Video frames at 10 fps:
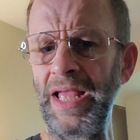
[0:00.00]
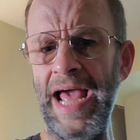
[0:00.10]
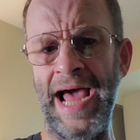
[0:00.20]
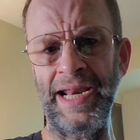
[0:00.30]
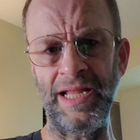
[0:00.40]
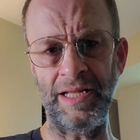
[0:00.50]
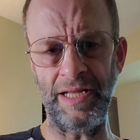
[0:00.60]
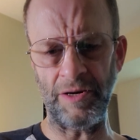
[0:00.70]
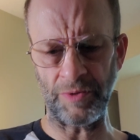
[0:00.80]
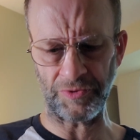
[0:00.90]

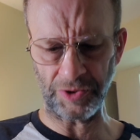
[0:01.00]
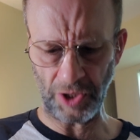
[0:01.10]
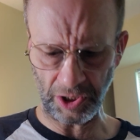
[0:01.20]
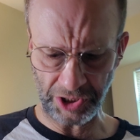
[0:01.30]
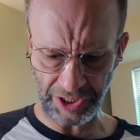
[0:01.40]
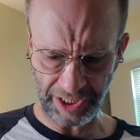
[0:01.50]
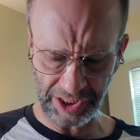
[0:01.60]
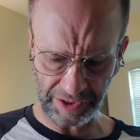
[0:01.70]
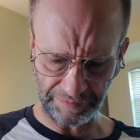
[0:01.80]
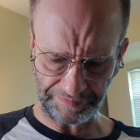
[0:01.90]
adding erythritol to
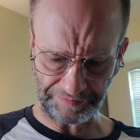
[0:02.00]
this